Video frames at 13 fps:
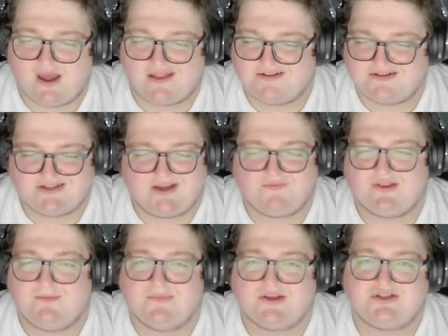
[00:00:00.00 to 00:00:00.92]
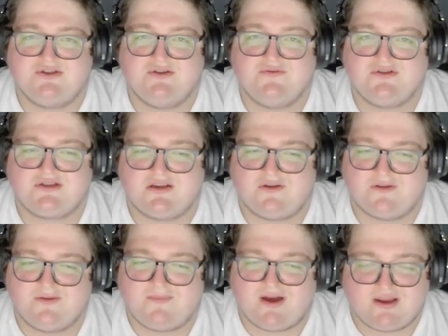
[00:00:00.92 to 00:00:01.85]
there's not really much news on
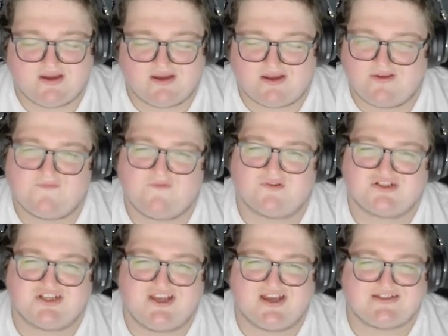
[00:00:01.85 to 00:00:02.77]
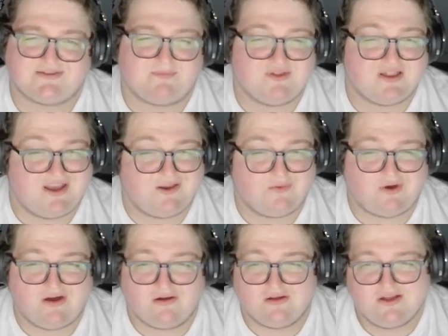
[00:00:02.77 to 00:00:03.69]
Olimata, and unfortunately he hasn't played
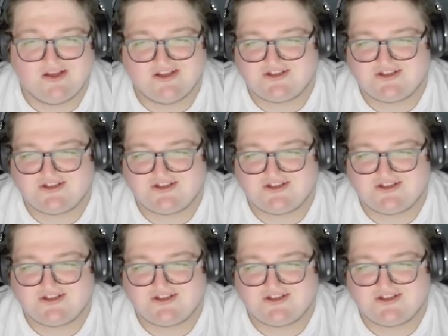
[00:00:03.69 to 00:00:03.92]
well,